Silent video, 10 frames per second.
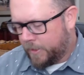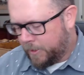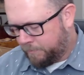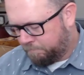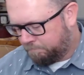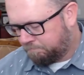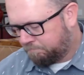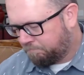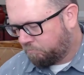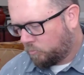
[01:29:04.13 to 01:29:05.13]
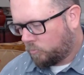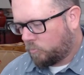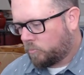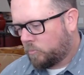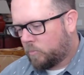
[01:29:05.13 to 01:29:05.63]
um,
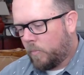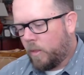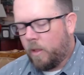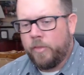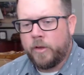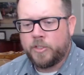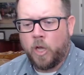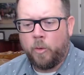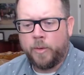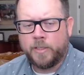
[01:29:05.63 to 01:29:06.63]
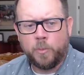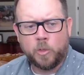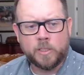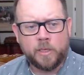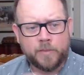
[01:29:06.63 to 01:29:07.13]
there's always more
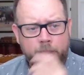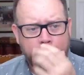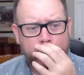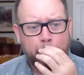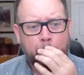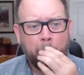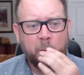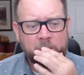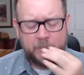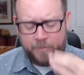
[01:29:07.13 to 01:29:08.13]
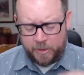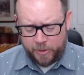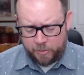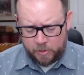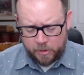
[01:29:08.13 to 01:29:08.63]
stuff to get in, more stuff to
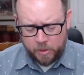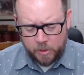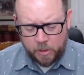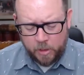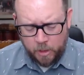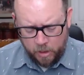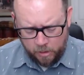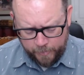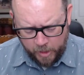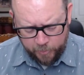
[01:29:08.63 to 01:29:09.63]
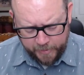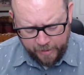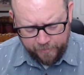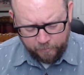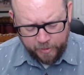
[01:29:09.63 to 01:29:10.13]
do. Um, I hope to
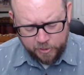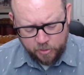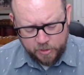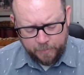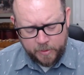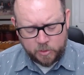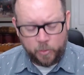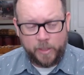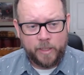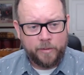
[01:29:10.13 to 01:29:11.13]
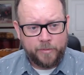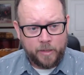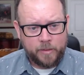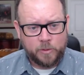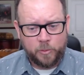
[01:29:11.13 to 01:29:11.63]
have the retros up this weekend, if
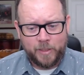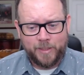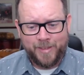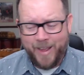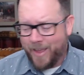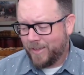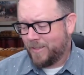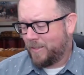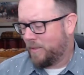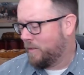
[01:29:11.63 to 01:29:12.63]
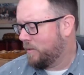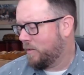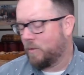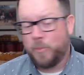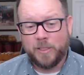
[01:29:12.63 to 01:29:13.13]
not this weekend, next.
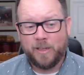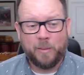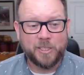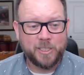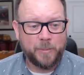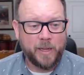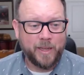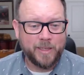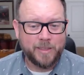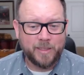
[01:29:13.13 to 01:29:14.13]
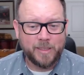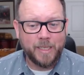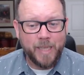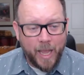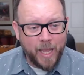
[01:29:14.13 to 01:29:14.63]
So it depends on how much shipping I can get done
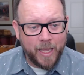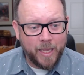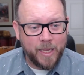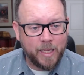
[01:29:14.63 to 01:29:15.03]
today.